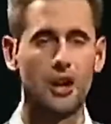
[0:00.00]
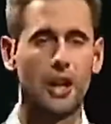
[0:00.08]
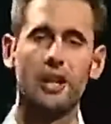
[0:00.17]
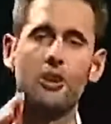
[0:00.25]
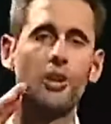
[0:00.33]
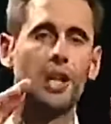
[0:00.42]
No,
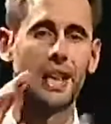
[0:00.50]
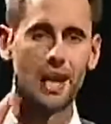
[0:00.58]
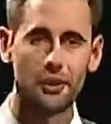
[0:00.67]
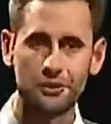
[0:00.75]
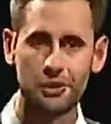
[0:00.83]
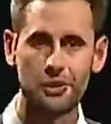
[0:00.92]
no, he already
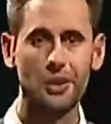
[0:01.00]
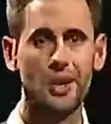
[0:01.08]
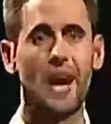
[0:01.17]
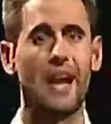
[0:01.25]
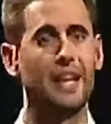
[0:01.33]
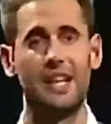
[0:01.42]
loves you
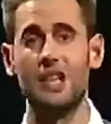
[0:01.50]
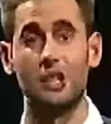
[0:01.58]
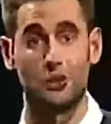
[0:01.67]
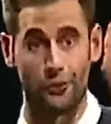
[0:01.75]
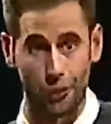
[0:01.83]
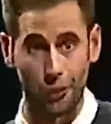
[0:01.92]
and
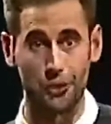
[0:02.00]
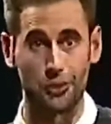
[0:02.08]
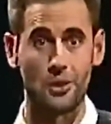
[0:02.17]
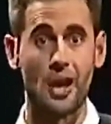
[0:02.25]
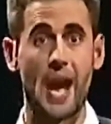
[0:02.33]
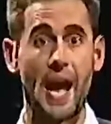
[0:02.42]
he is for
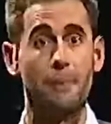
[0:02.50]
you.